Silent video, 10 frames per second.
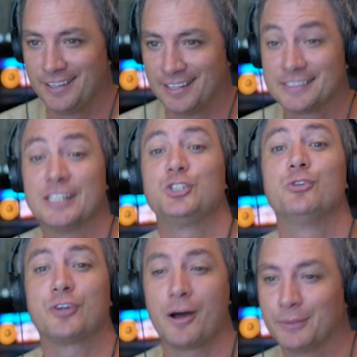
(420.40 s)
Since
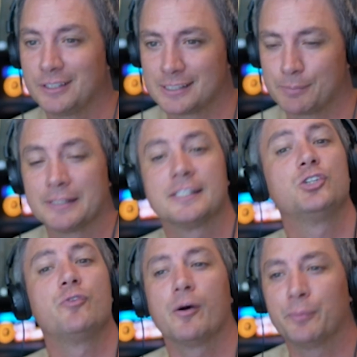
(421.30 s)
you've come into the spot, since
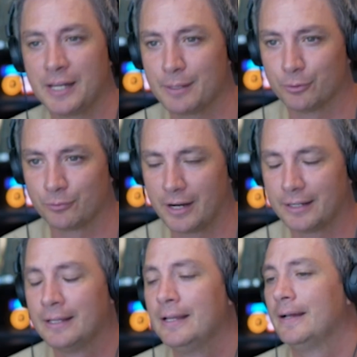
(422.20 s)
you've helped enable, right?
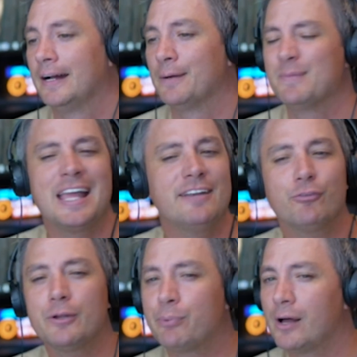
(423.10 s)

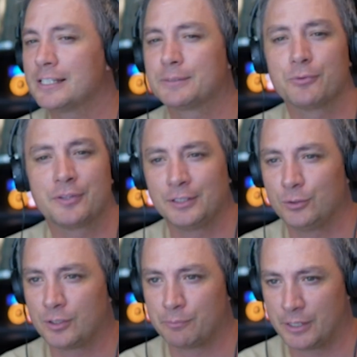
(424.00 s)
Every possible thing you
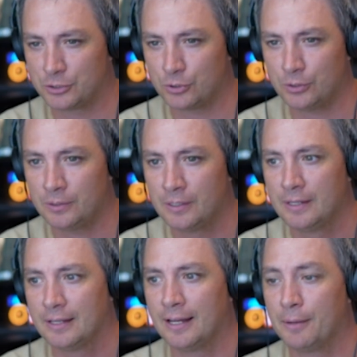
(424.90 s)
can measure,
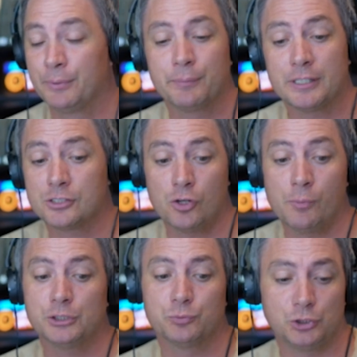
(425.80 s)
because so
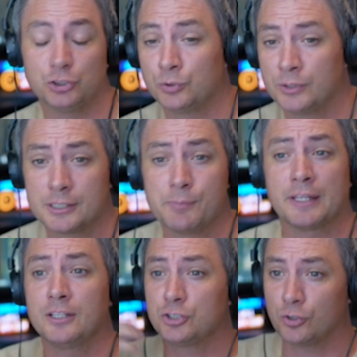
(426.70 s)
much of what you're doing is
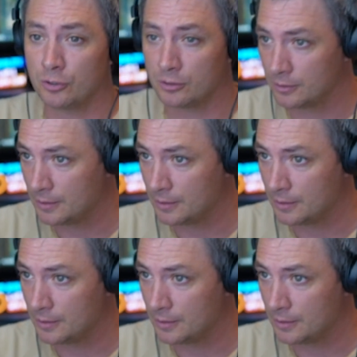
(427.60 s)
making sure